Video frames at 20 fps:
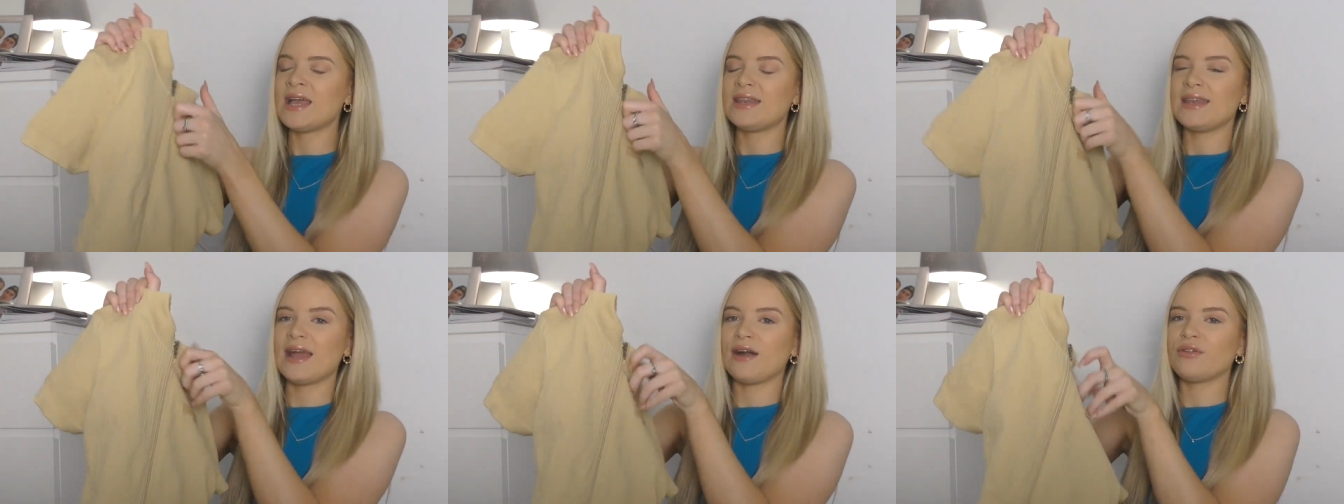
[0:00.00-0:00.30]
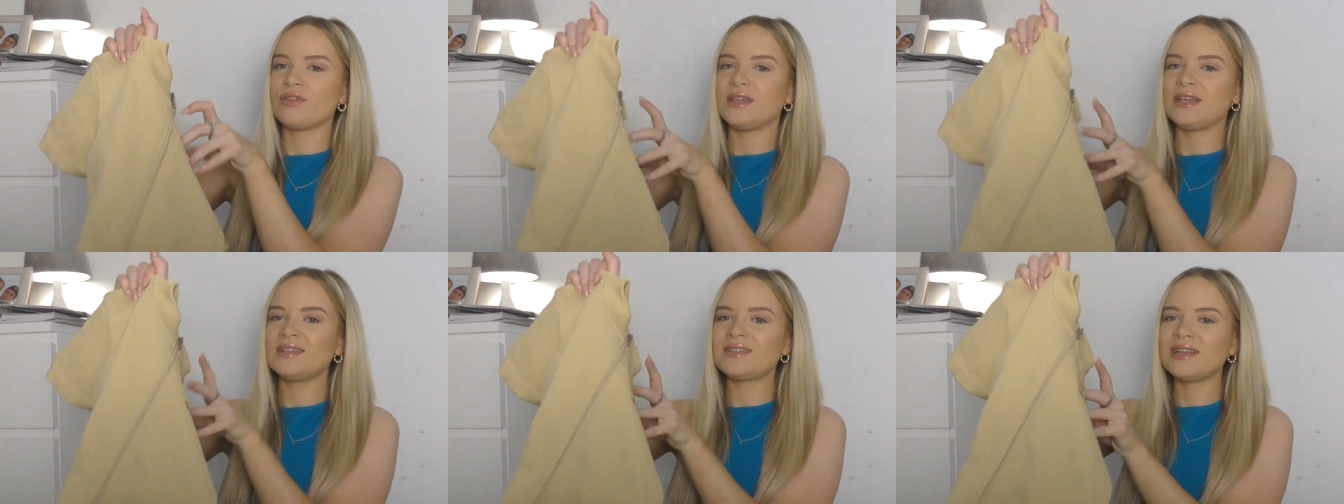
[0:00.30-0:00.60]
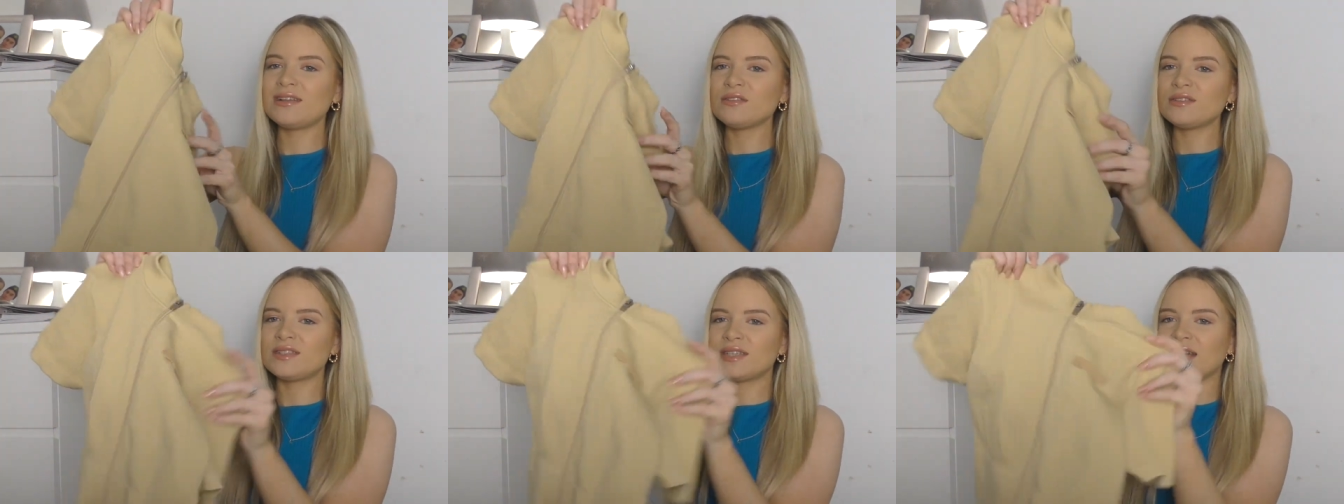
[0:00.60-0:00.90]
Now, these
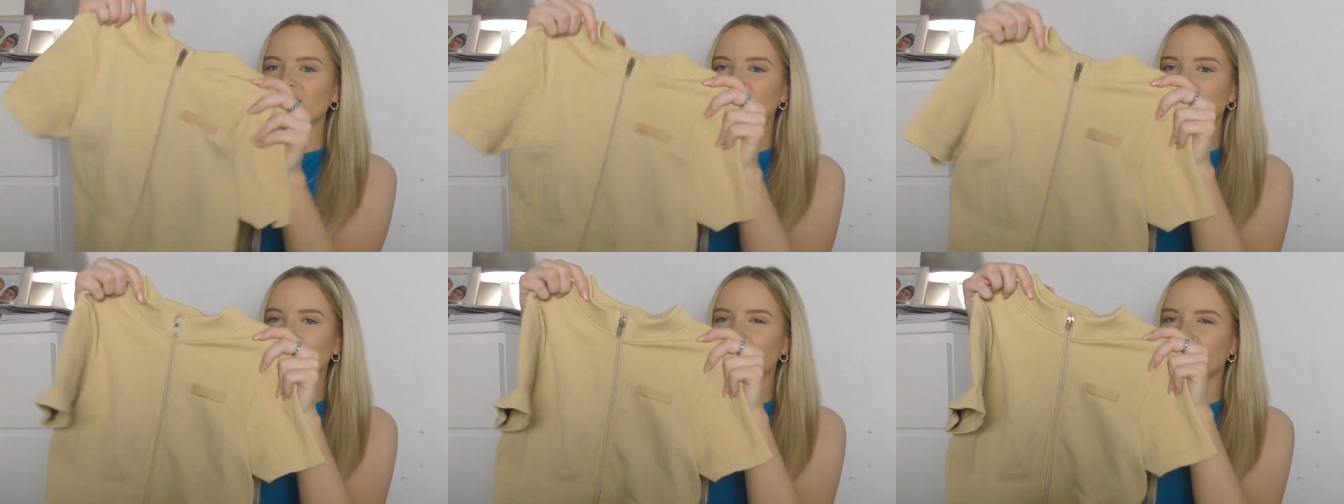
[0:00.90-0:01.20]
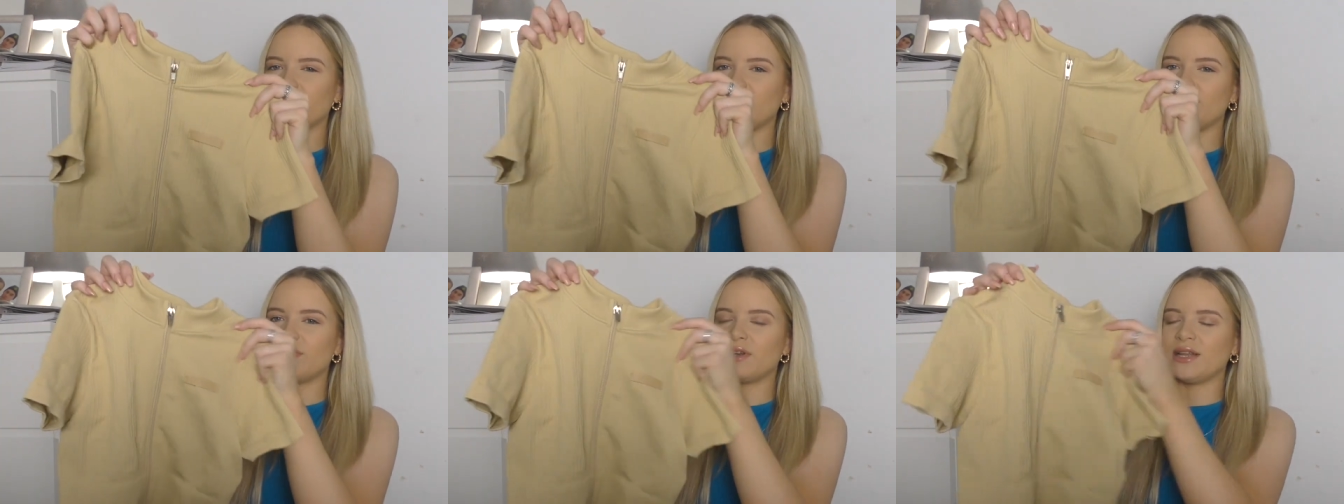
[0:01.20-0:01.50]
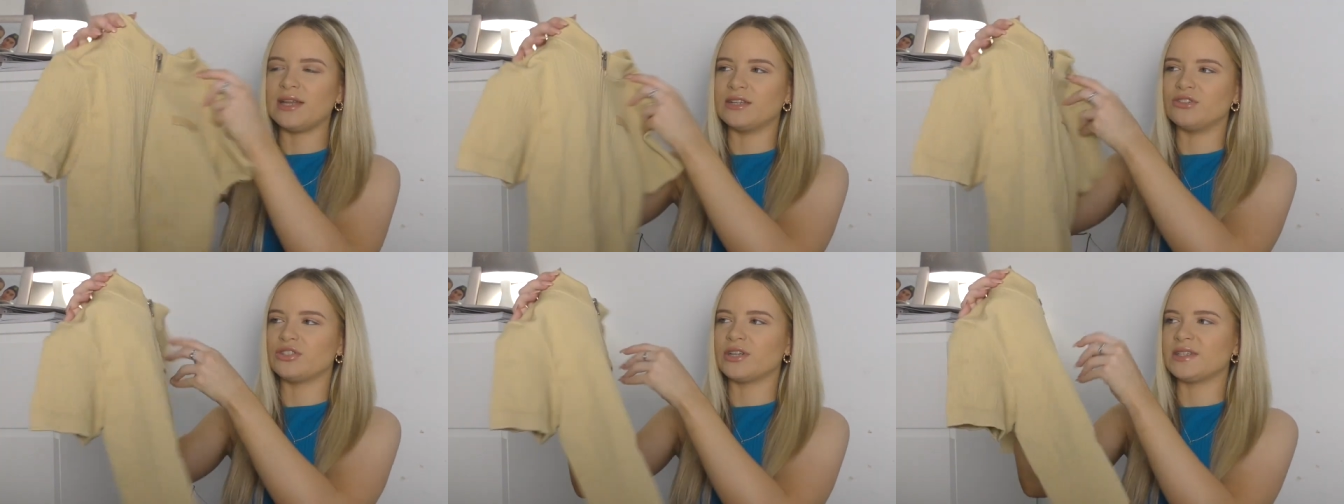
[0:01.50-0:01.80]
little sets are really,
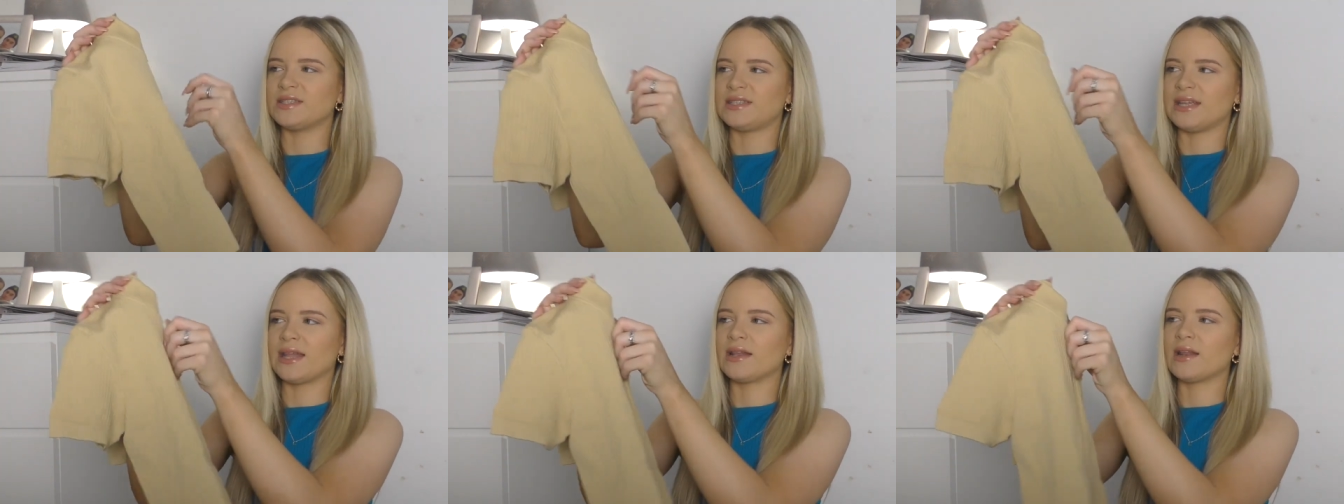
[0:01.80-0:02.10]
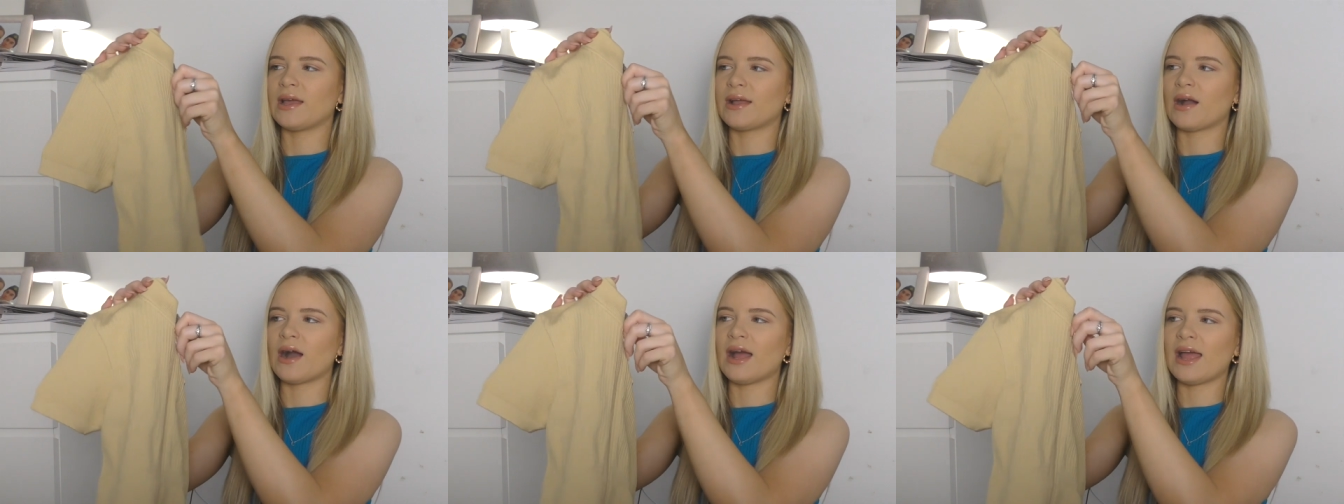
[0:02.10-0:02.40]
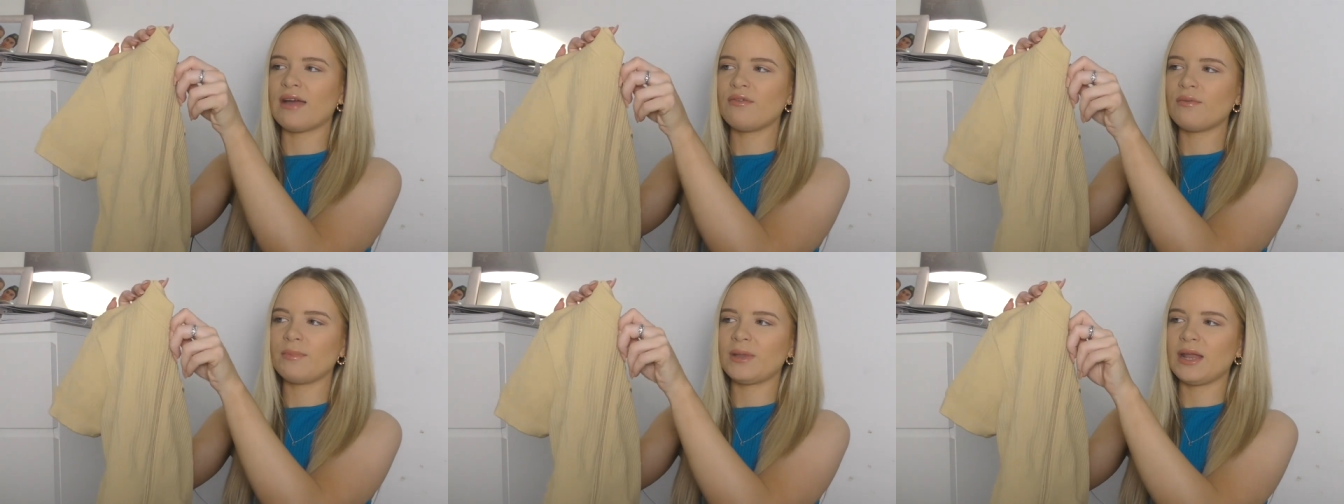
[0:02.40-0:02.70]
really interesting. Like, I
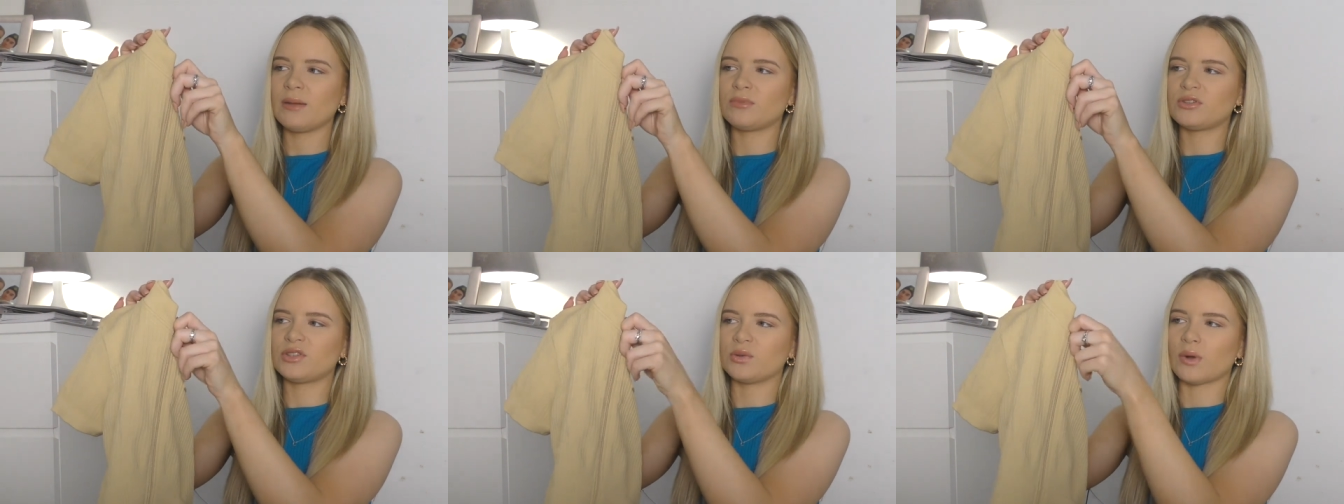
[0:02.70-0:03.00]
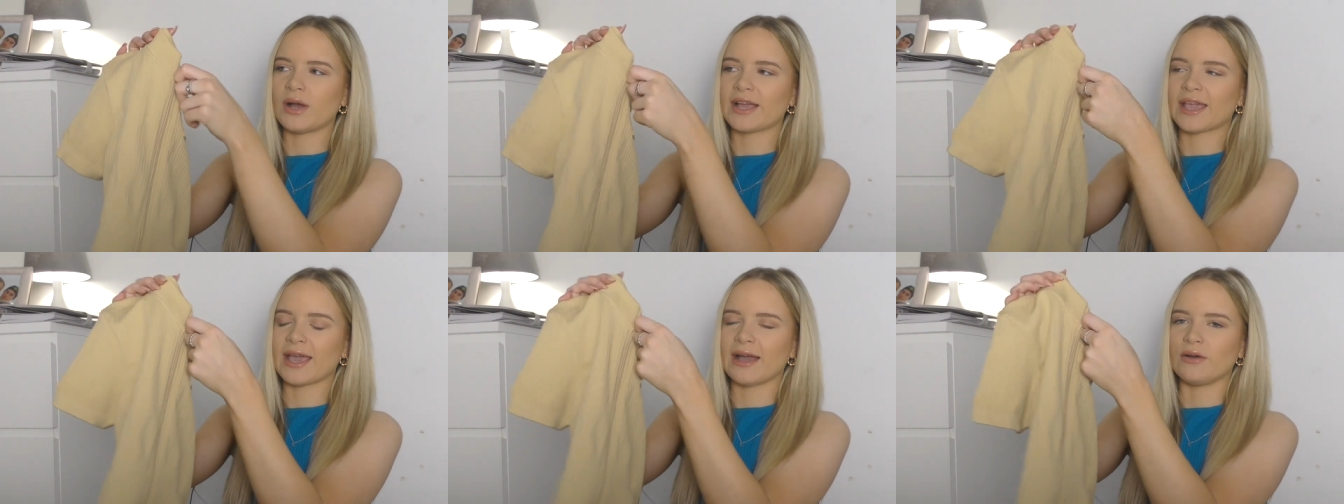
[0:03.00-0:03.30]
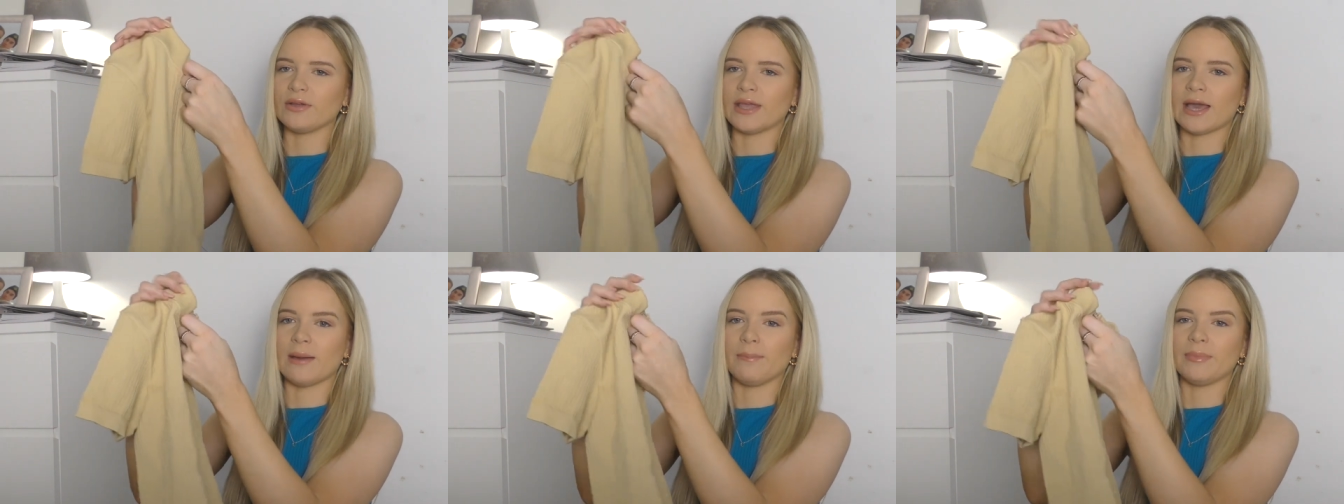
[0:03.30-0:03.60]
haven't been able to work it
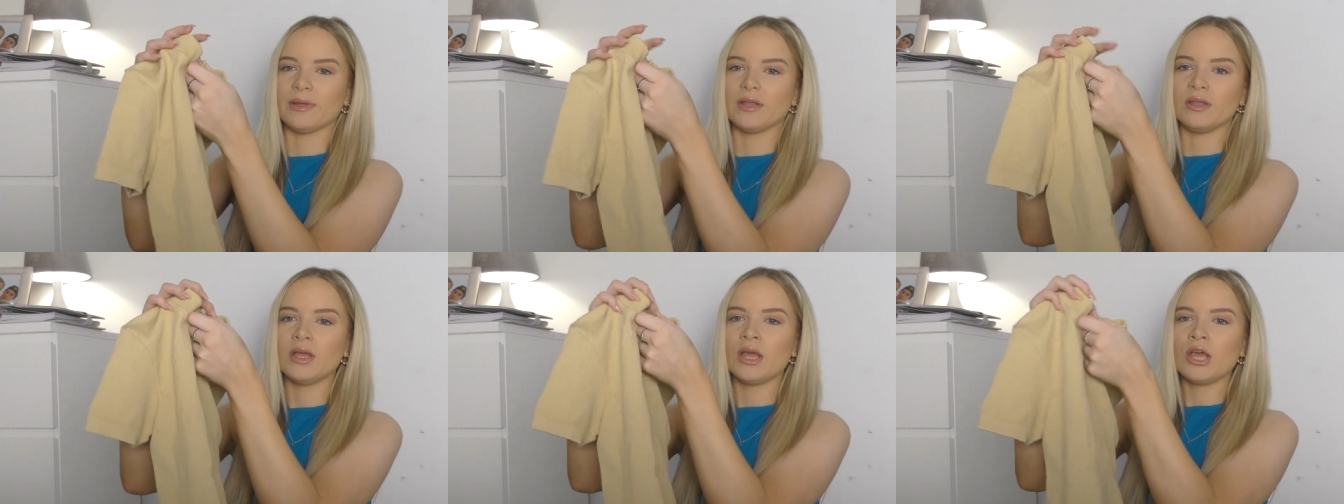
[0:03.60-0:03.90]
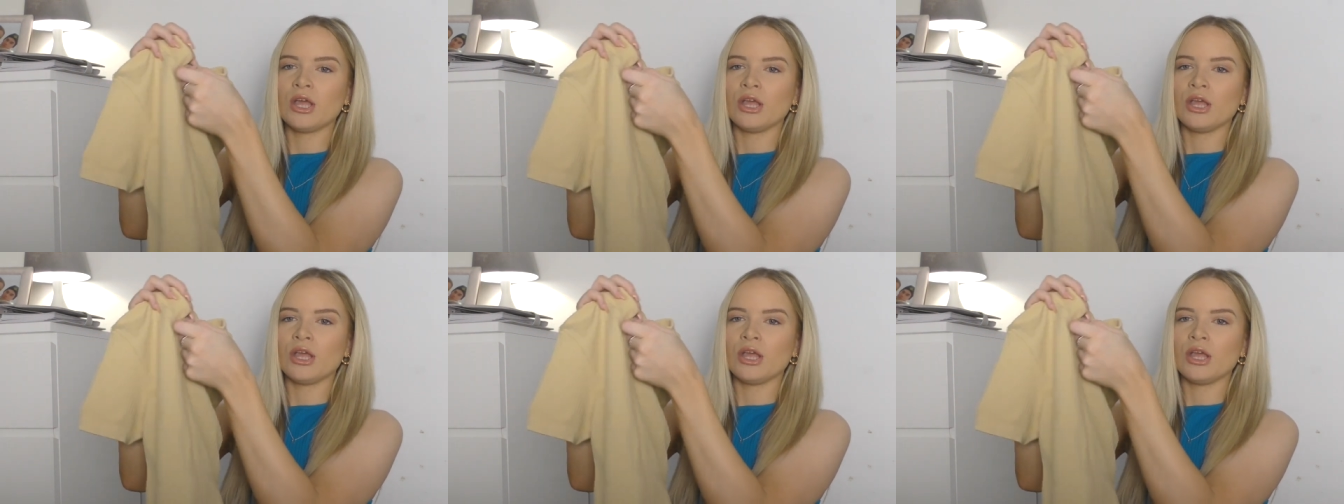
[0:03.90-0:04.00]
out yet, but